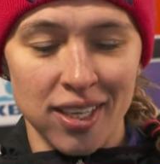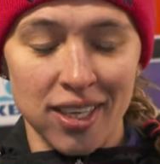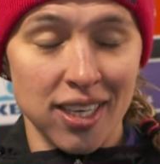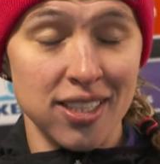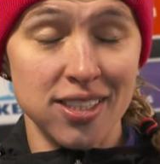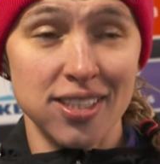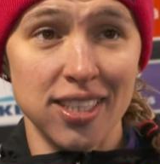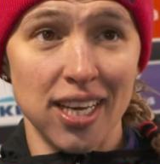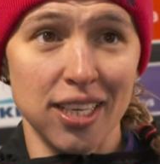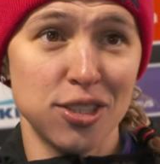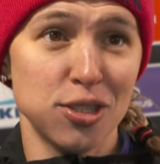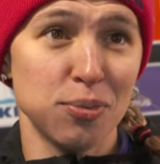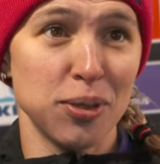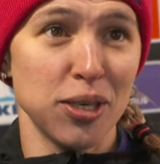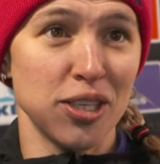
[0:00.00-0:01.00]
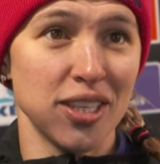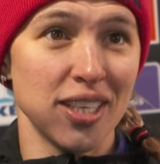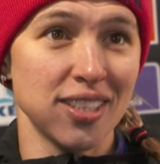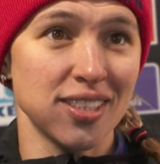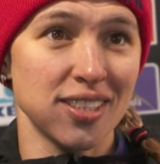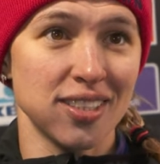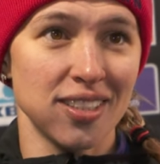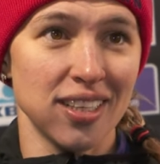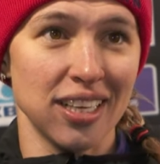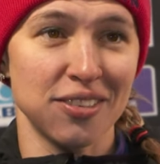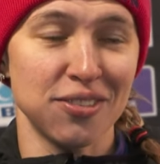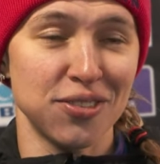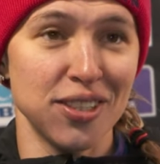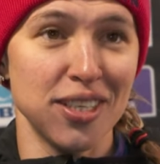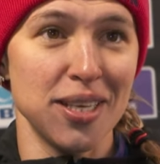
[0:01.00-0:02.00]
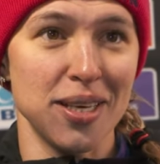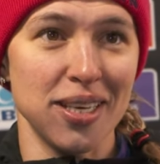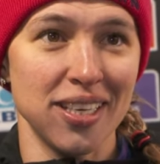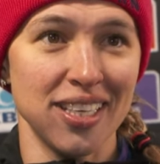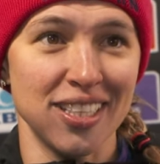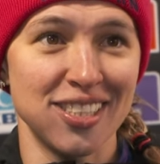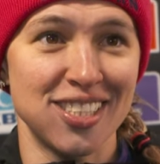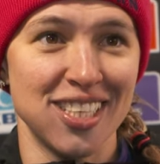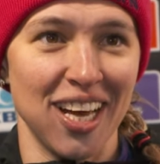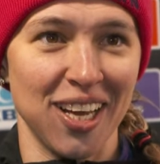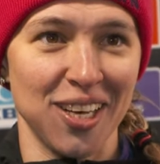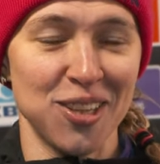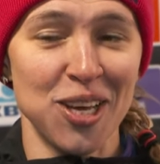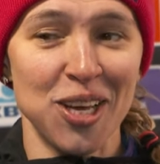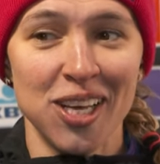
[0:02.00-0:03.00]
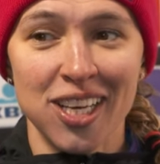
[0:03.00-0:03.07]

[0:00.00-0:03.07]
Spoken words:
insane, to be honest, like really insane.